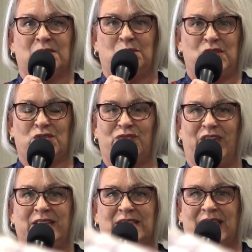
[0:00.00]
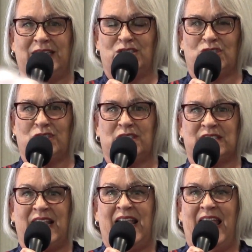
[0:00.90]
mutual funds,
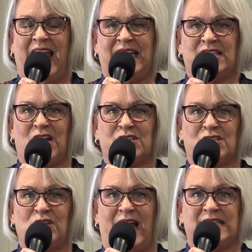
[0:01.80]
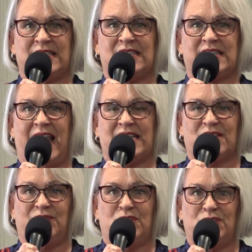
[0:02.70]
insurance, and he's also licensed as
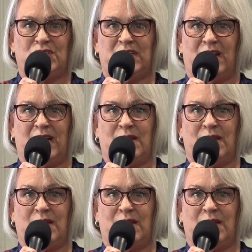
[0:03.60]
a fiduciary,